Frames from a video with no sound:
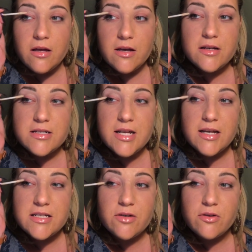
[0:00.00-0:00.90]
You can
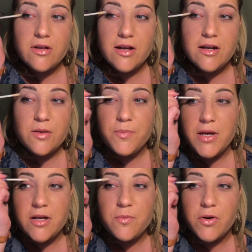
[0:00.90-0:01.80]
take it down at the eyelid a
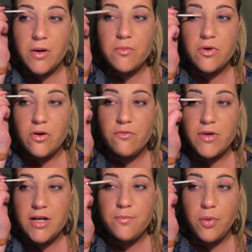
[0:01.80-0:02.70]
bit, but I'm not
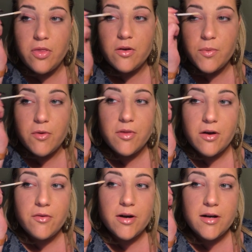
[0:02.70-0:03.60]
really bothered about
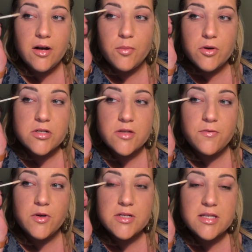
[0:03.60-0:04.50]
that right now, because the
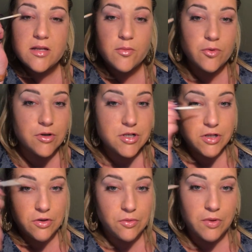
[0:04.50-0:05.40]
first thing that I'm going to
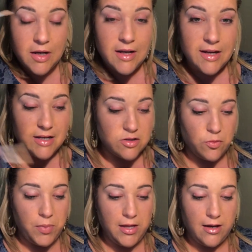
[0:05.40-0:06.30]
do is
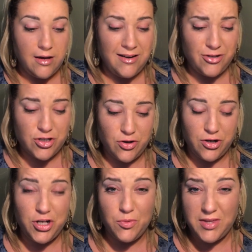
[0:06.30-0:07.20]
up here, and I got a
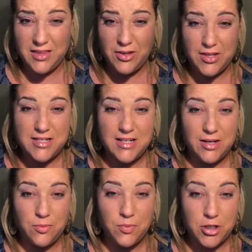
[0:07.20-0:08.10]
new thing the other
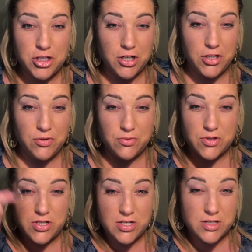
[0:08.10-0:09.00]
day which I
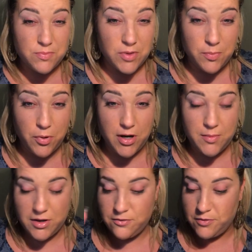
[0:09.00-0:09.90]
used as a
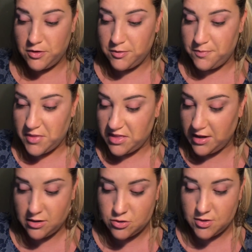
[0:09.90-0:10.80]
primer for the
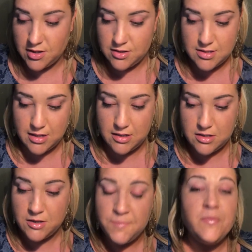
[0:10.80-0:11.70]
thing. I'll show you that in a
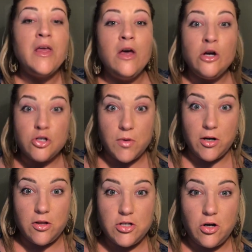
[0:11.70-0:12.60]
second. So when I
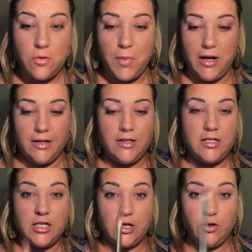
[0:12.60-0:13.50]
got the Tarte
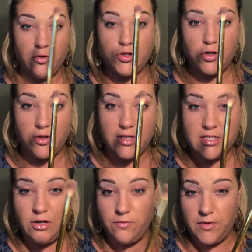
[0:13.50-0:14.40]
palette, you also got
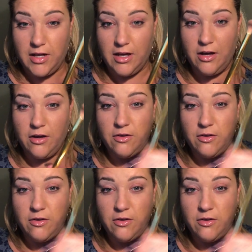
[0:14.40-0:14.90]
this lovely